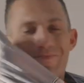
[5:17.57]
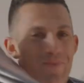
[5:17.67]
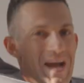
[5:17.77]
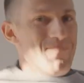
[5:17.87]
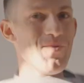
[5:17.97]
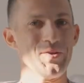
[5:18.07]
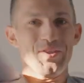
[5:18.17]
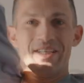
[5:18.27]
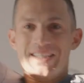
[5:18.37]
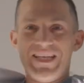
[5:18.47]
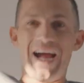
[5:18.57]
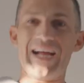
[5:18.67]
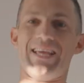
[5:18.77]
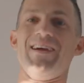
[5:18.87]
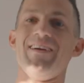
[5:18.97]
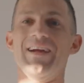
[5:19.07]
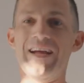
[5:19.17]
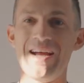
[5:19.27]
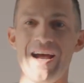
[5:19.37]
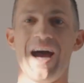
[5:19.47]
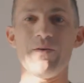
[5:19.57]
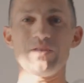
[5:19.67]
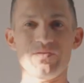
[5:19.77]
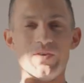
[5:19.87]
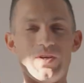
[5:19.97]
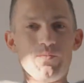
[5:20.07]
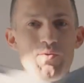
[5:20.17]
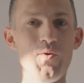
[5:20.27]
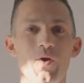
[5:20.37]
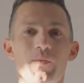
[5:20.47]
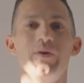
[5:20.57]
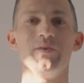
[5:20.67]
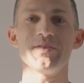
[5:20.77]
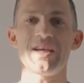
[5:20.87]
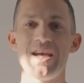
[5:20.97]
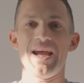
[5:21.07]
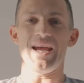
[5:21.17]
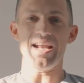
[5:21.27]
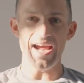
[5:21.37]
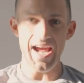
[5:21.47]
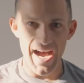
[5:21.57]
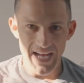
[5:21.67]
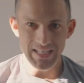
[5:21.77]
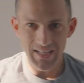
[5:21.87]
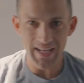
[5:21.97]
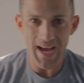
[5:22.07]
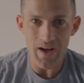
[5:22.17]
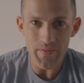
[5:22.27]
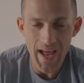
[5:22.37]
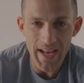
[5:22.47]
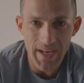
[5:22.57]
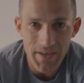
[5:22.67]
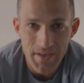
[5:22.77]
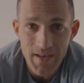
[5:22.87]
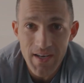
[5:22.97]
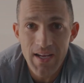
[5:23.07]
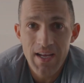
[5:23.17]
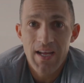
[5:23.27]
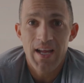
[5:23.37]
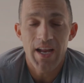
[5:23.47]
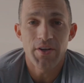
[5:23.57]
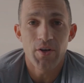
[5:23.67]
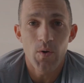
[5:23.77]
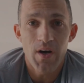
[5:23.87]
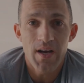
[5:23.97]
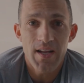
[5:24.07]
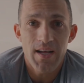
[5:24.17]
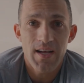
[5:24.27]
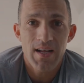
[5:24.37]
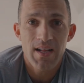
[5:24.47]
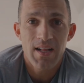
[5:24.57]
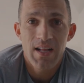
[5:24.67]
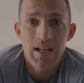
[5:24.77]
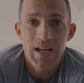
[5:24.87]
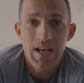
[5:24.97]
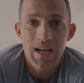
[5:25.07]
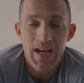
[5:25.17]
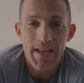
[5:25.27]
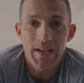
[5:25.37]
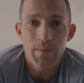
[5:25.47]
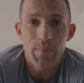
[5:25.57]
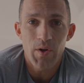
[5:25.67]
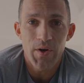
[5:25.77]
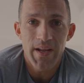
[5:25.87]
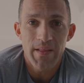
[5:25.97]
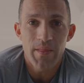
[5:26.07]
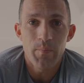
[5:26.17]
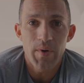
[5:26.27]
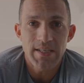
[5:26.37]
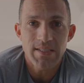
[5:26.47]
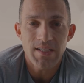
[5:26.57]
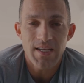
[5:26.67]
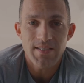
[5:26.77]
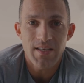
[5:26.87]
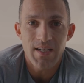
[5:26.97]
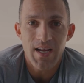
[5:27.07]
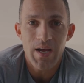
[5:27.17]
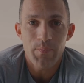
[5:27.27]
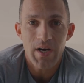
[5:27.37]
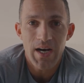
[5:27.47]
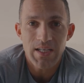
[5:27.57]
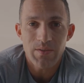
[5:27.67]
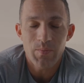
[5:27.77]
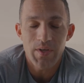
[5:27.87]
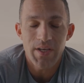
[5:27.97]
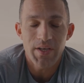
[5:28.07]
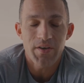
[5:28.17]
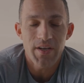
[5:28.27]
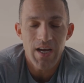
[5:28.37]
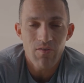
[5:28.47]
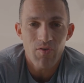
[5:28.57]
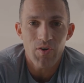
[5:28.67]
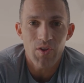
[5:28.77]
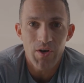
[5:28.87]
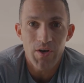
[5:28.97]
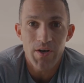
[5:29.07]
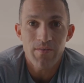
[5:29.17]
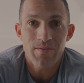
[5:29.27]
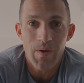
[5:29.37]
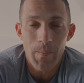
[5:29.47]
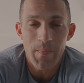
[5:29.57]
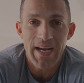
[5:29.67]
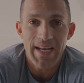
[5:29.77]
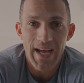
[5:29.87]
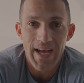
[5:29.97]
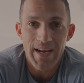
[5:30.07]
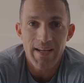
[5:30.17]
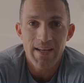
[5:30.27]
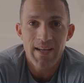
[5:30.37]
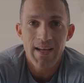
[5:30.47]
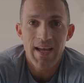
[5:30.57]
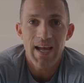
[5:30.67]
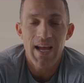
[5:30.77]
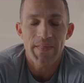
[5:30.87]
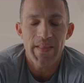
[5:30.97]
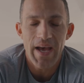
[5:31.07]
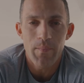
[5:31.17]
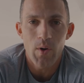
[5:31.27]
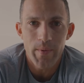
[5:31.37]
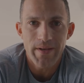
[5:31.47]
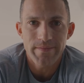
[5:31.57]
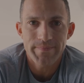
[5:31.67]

My emotions did not care. I was filled with hormones and I had to let out that anger. And you know what? I ended up learning the best lesson I possibly could ever learn from my dad at that moment.